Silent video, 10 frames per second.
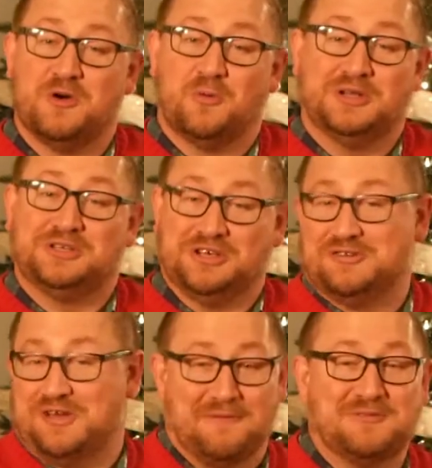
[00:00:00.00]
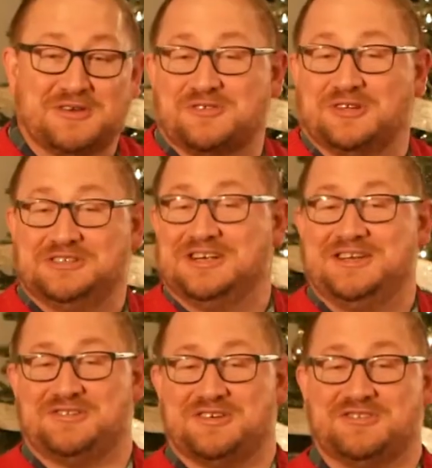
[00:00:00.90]
which is obviously
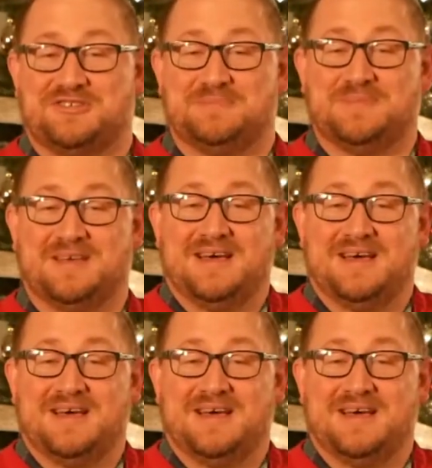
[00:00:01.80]
Jesus.